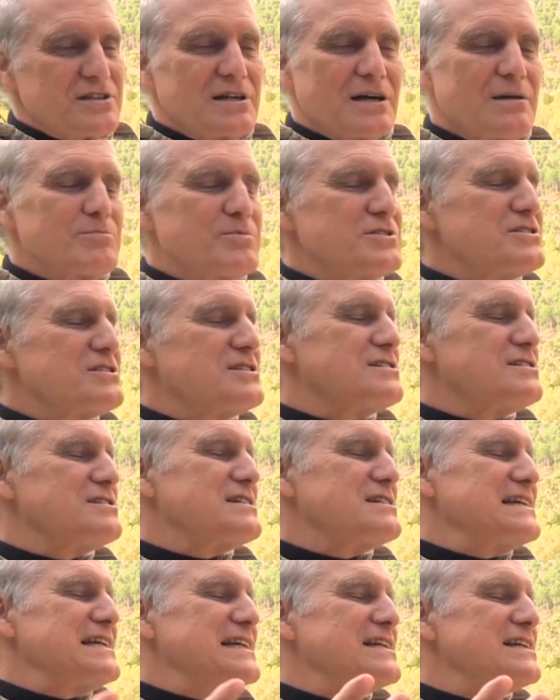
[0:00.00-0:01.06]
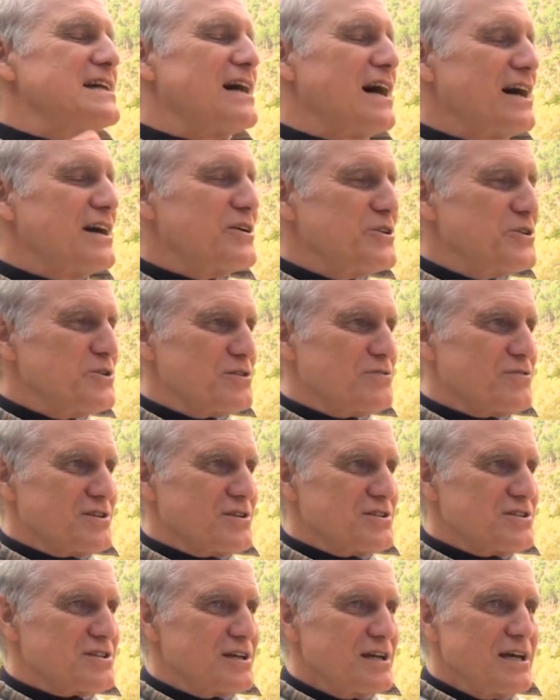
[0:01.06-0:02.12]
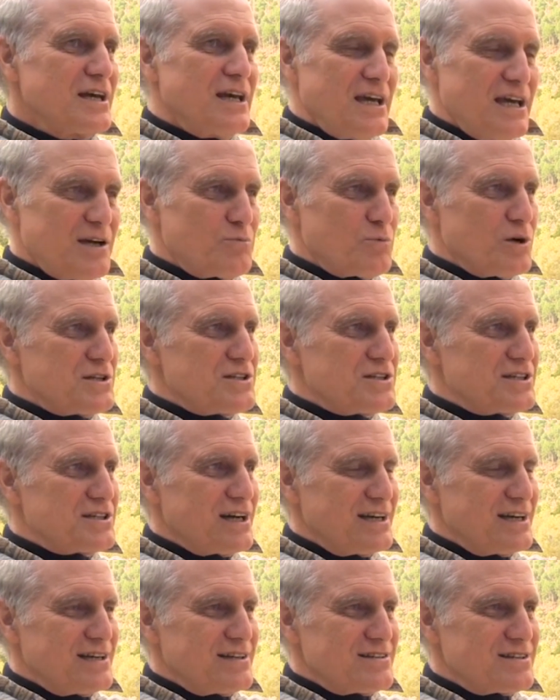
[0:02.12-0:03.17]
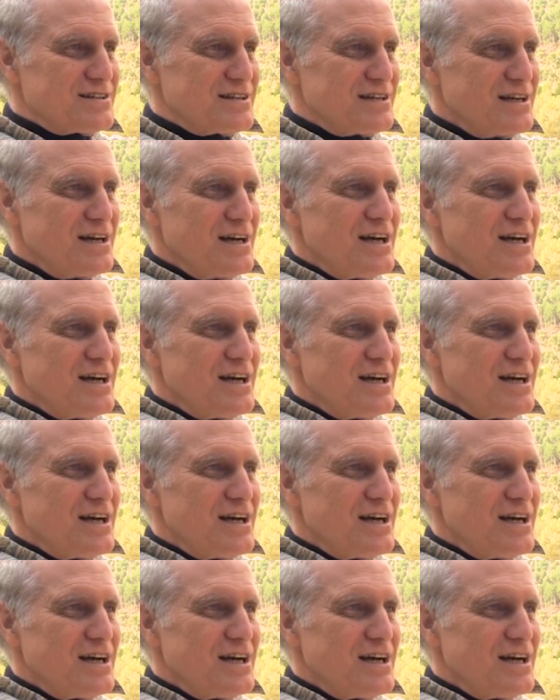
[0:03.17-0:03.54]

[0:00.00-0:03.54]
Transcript: encompasses the entire universe in one science.